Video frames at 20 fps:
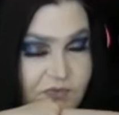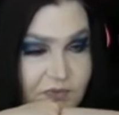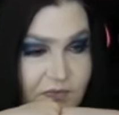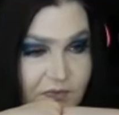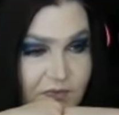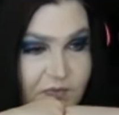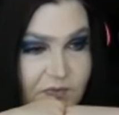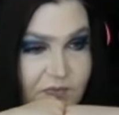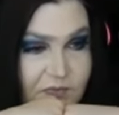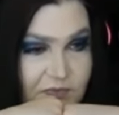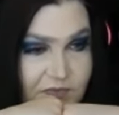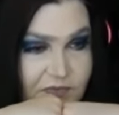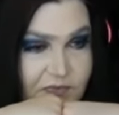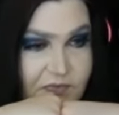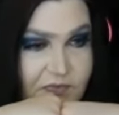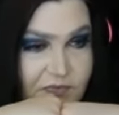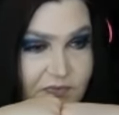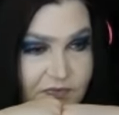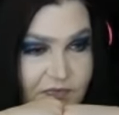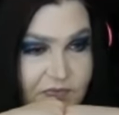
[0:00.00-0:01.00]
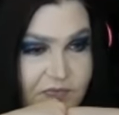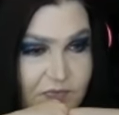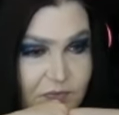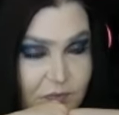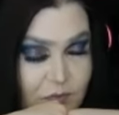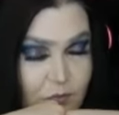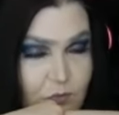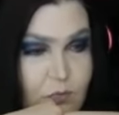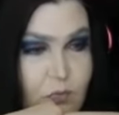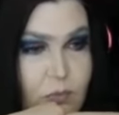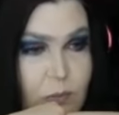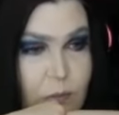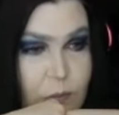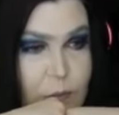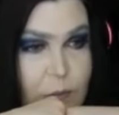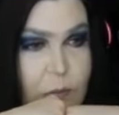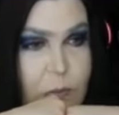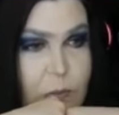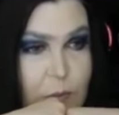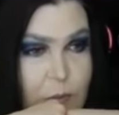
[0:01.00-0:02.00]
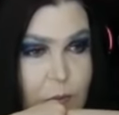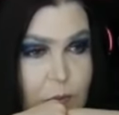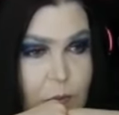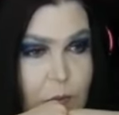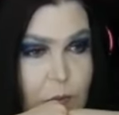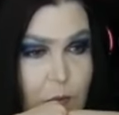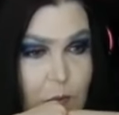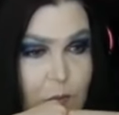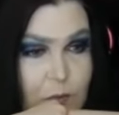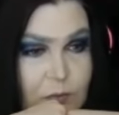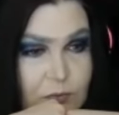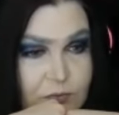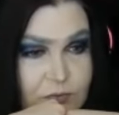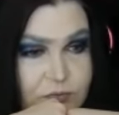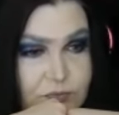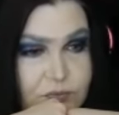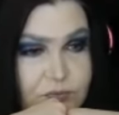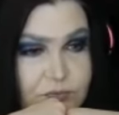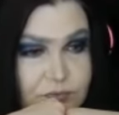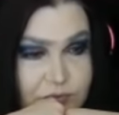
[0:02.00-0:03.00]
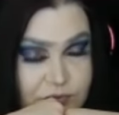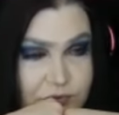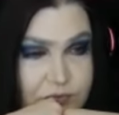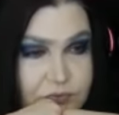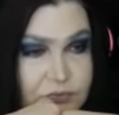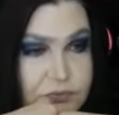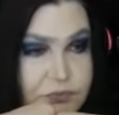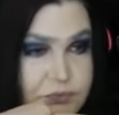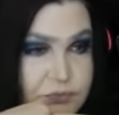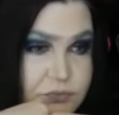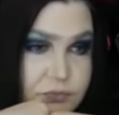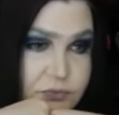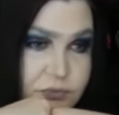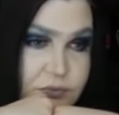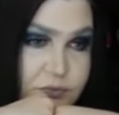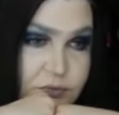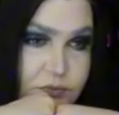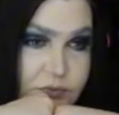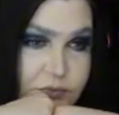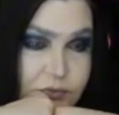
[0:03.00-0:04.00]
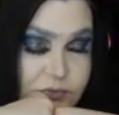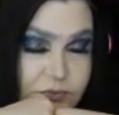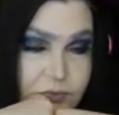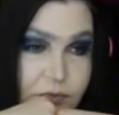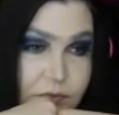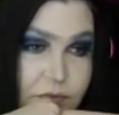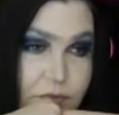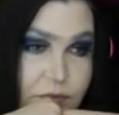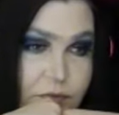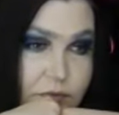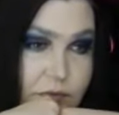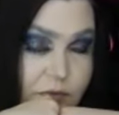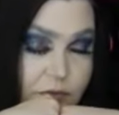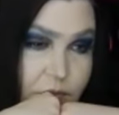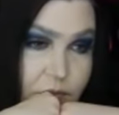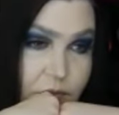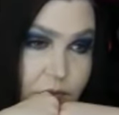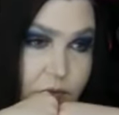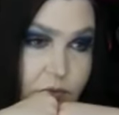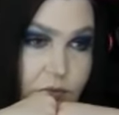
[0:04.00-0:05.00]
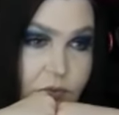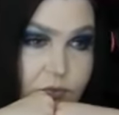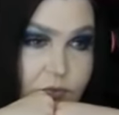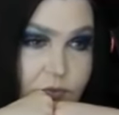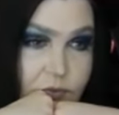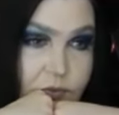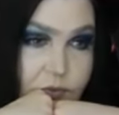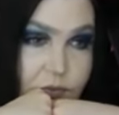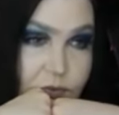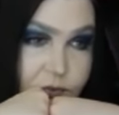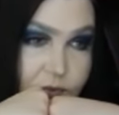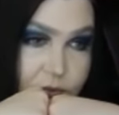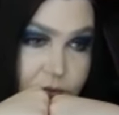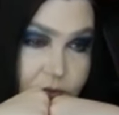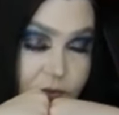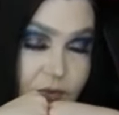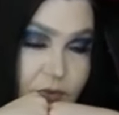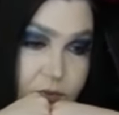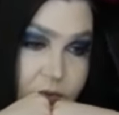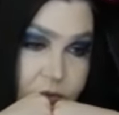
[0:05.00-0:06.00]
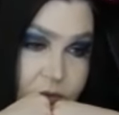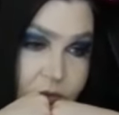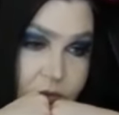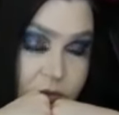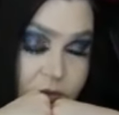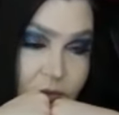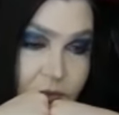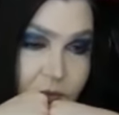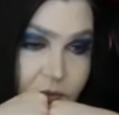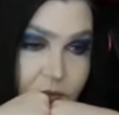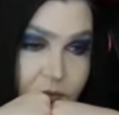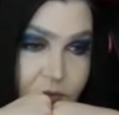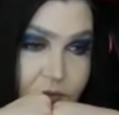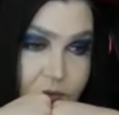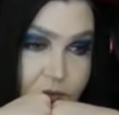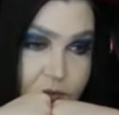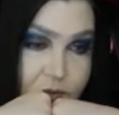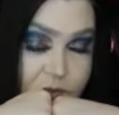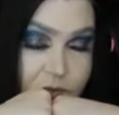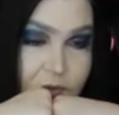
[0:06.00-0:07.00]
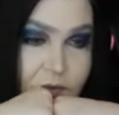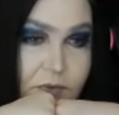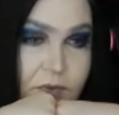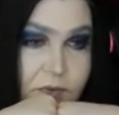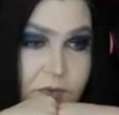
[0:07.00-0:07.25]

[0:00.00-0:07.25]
No words are spoken by the person on screen.